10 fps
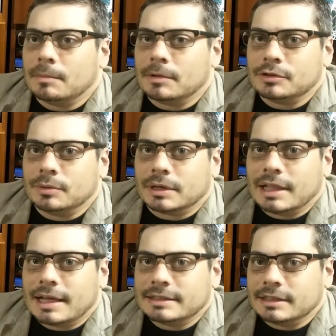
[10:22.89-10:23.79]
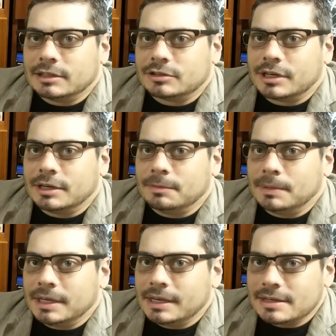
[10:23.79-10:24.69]
I'm also a classically trained
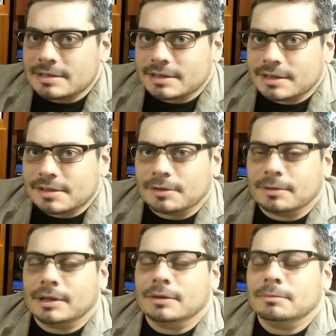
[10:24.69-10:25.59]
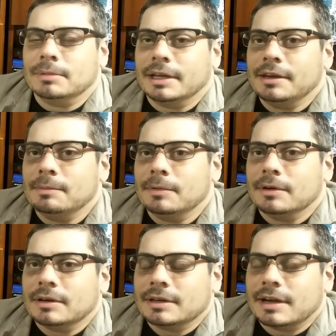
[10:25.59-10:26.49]
pianist, though I don't play
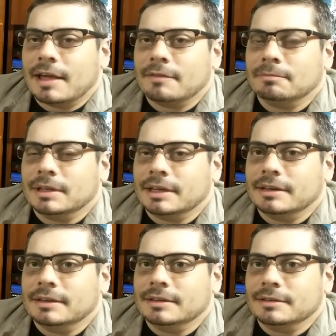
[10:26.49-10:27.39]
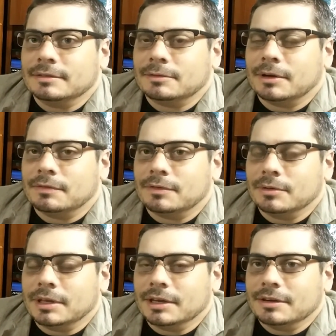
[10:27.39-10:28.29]
anymore. I haven't played in quite a
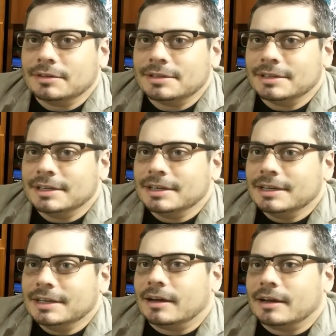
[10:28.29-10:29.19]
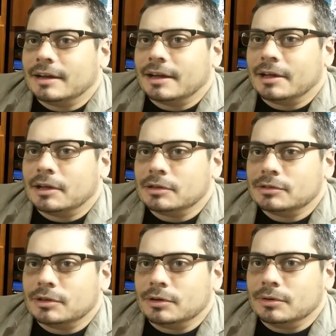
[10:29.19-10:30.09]
few years. I
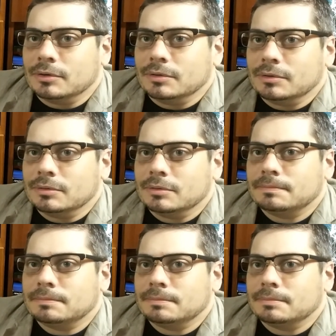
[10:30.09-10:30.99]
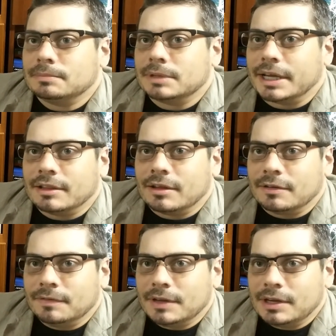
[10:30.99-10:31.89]
also play a lot
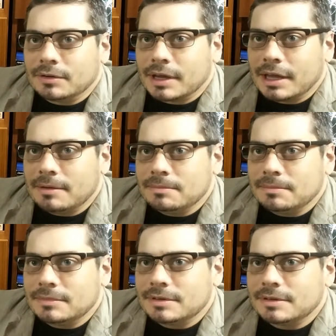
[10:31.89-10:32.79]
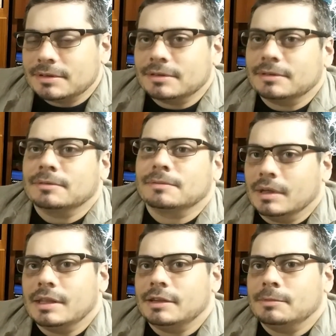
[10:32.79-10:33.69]
of video games,
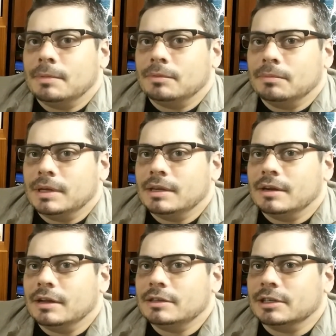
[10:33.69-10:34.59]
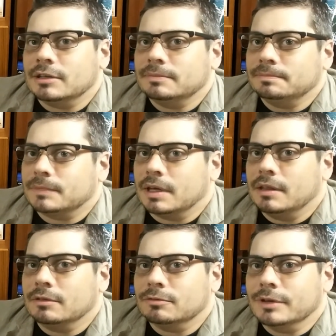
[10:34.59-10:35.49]
and that's about me in a nutshell,
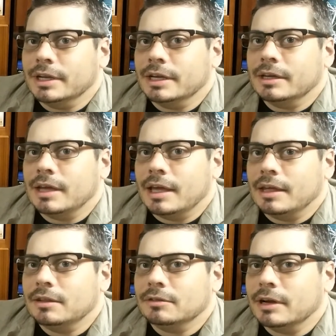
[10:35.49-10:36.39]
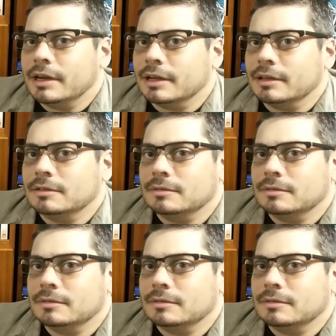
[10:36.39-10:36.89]
and the reading and the writing.